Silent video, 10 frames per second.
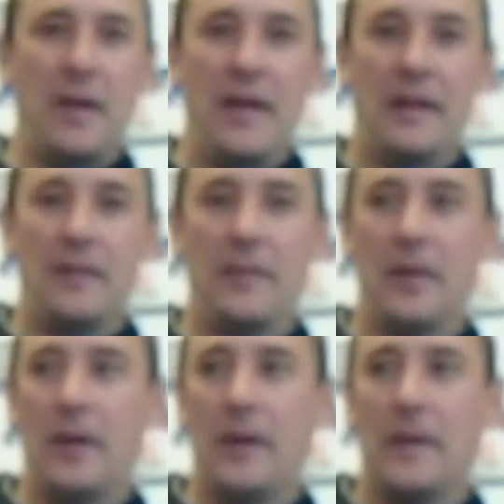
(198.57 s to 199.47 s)
And
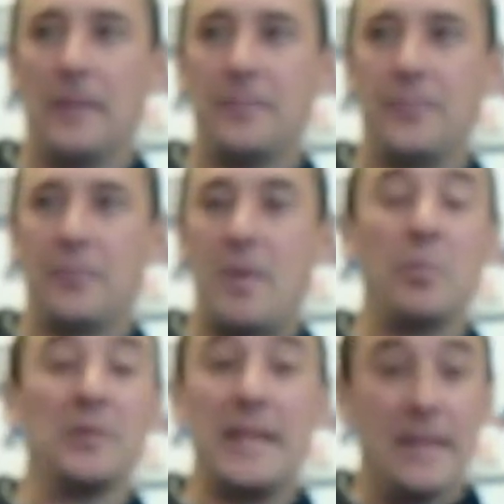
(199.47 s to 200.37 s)

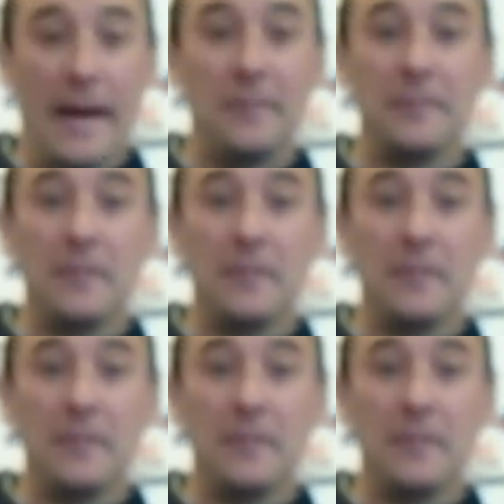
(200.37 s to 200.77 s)
people need that.